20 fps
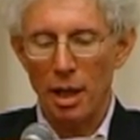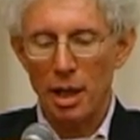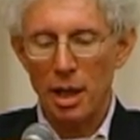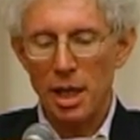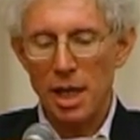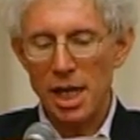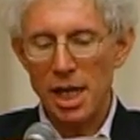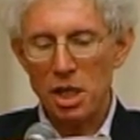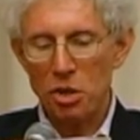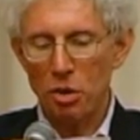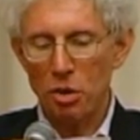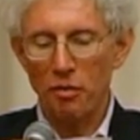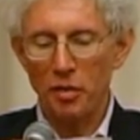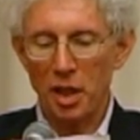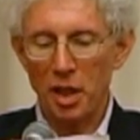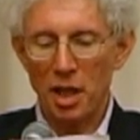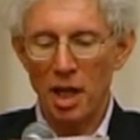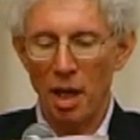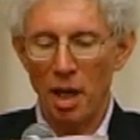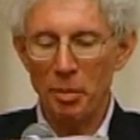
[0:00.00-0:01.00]
Each of
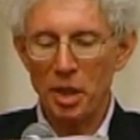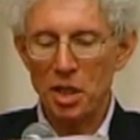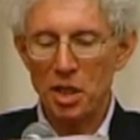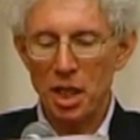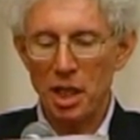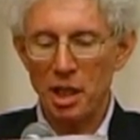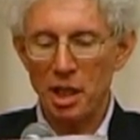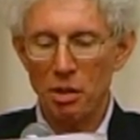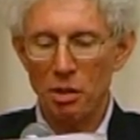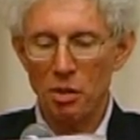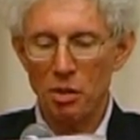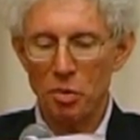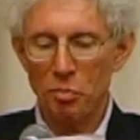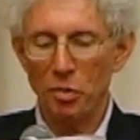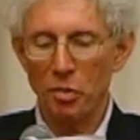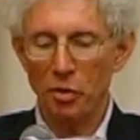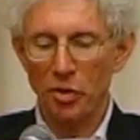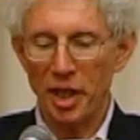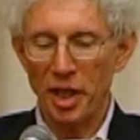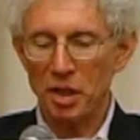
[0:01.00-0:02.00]
the commentators
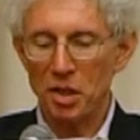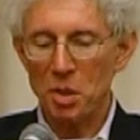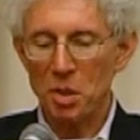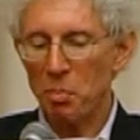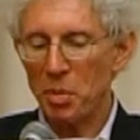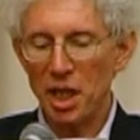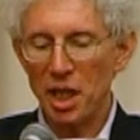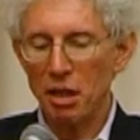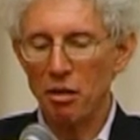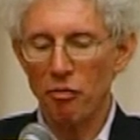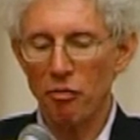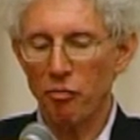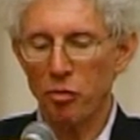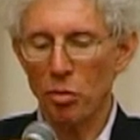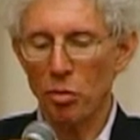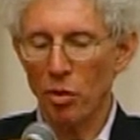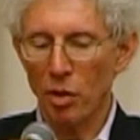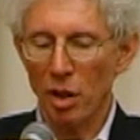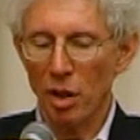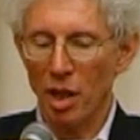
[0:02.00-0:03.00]
will then speak
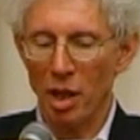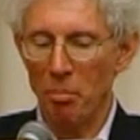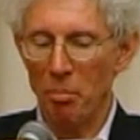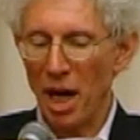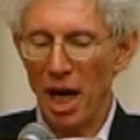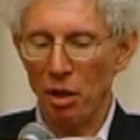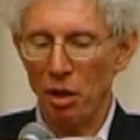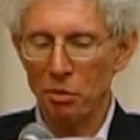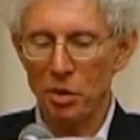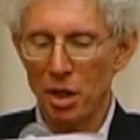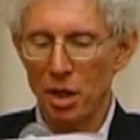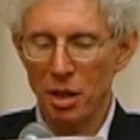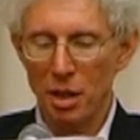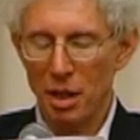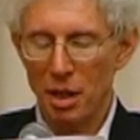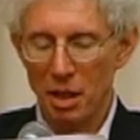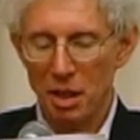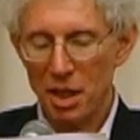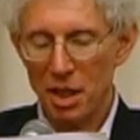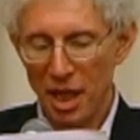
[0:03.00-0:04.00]
for about
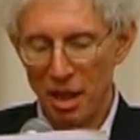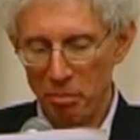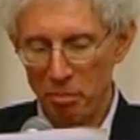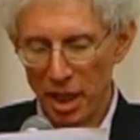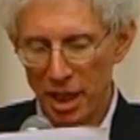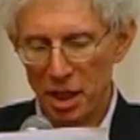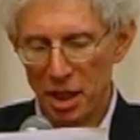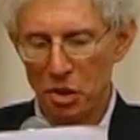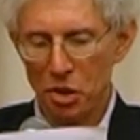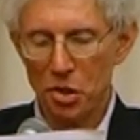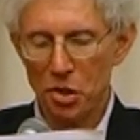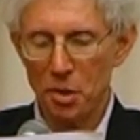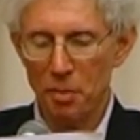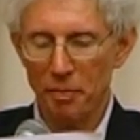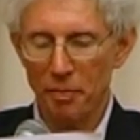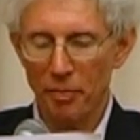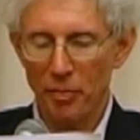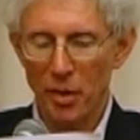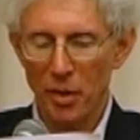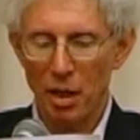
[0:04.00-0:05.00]
10
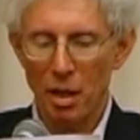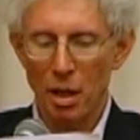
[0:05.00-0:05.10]
minutes.